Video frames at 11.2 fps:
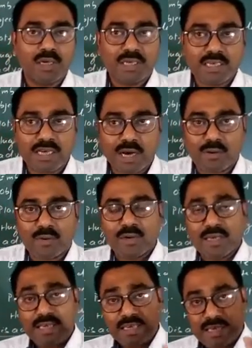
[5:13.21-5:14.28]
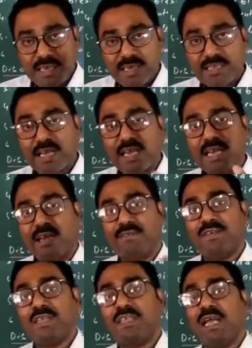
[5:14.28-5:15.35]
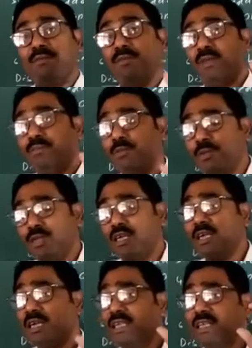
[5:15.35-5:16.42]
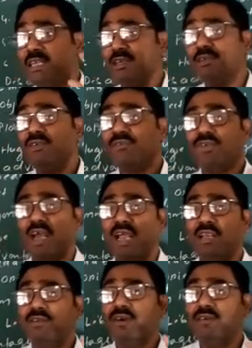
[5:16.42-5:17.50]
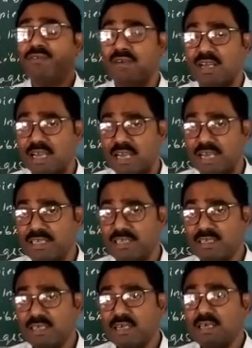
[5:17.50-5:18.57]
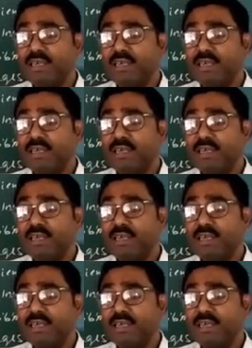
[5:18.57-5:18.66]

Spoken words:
Now each and every time you are putting a new value of n,